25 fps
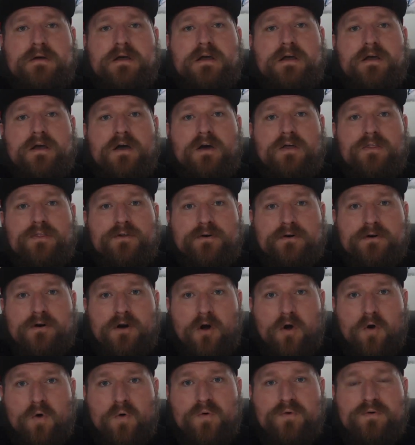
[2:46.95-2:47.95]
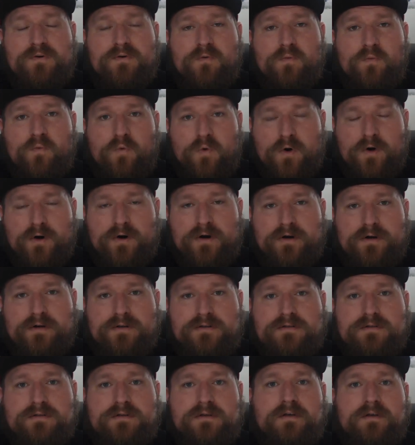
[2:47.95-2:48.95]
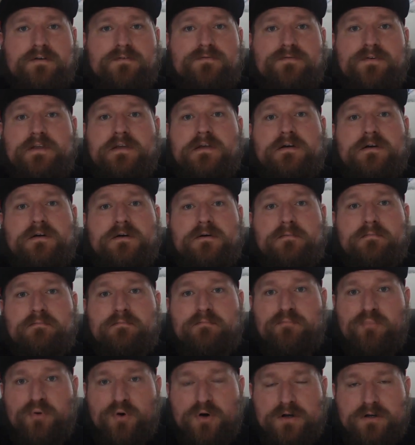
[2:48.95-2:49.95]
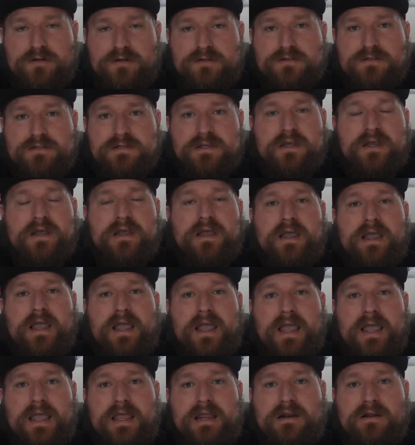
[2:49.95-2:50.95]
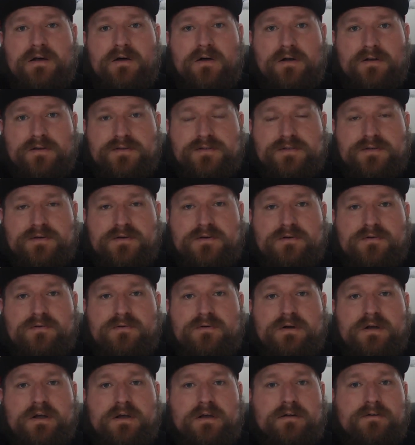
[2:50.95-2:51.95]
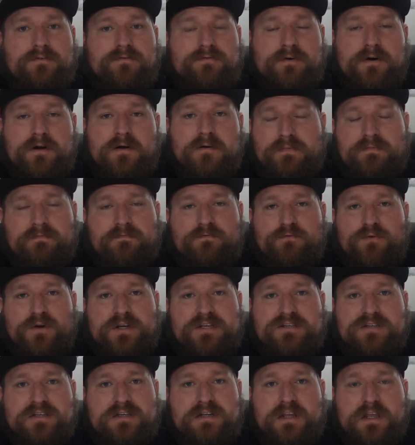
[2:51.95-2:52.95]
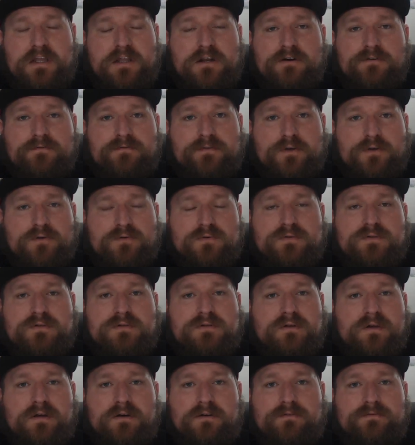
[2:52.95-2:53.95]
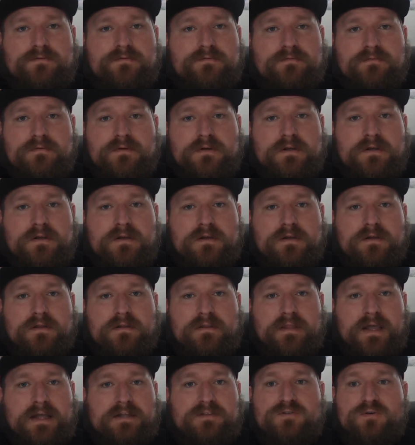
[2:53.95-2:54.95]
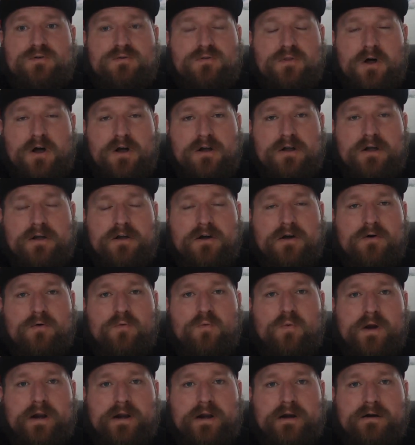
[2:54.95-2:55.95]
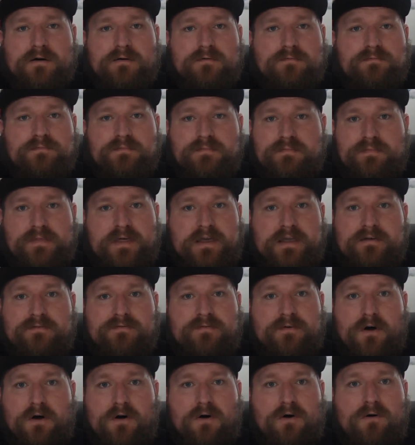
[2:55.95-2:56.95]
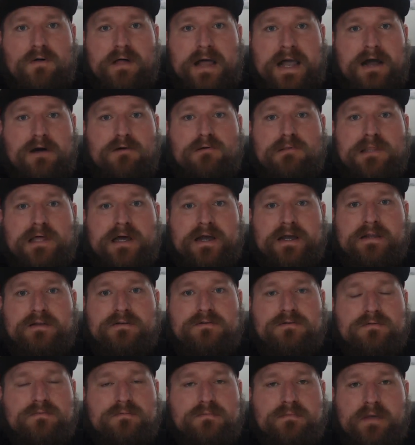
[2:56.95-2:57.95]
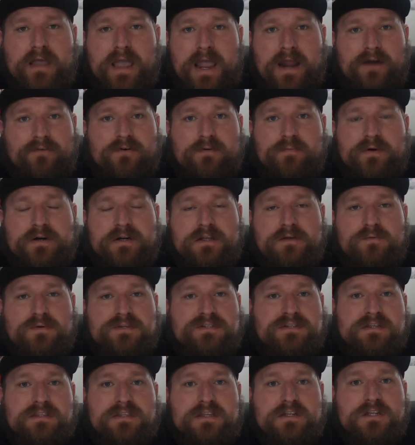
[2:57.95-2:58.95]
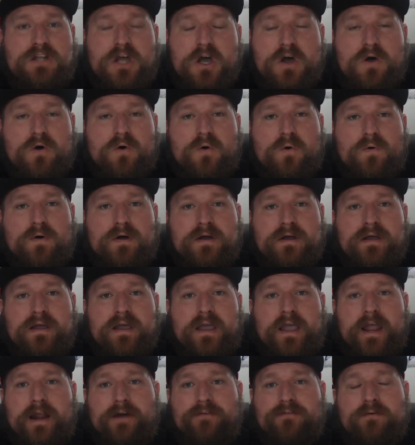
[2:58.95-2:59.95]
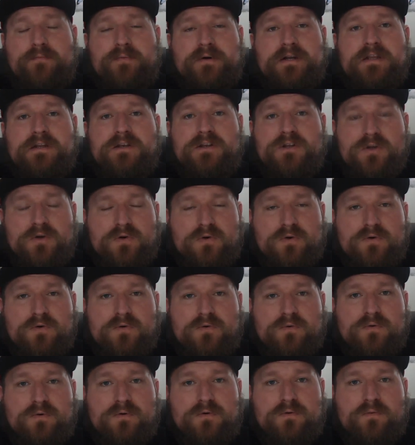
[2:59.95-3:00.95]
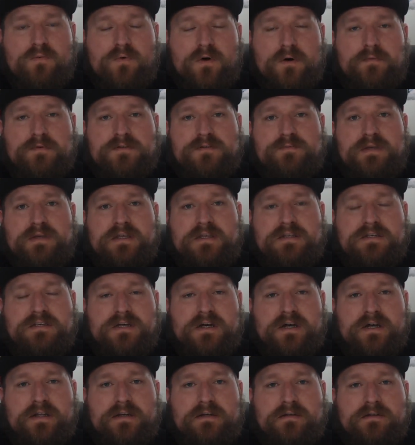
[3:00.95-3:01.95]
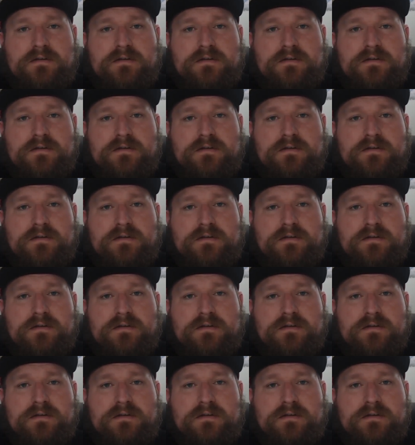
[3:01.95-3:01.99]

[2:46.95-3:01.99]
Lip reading: their own words via books, and also from recent interviews of not too long ago where they've all outlined everybody was in the know. Everybody knew what was being done